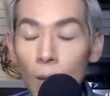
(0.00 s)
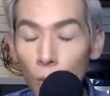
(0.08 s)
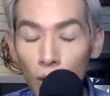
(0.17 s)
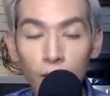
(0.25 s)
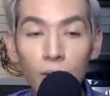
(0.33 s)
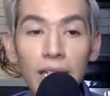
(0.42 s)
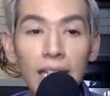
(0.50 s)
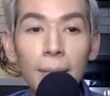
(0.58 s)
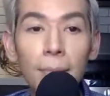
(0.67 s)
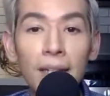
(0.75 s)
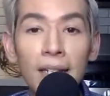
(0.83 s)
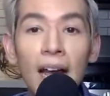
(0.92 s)
I want you to
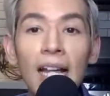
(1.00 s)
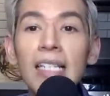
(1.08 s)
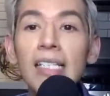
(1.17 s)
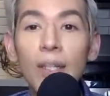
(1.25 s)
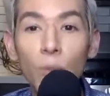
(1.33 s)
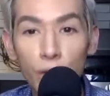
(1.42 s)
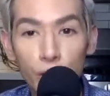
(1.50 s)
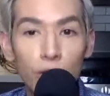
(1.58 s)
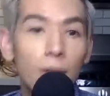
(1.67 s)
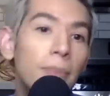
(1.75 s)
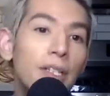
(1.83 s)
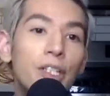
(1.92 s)
keep it nice. Like, we
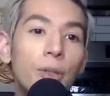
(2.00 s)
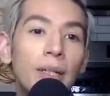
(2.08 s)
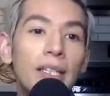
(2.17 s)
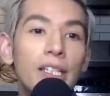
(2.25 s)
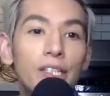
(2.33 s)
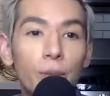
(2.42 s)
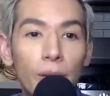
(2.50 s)
shouldn't be doing this.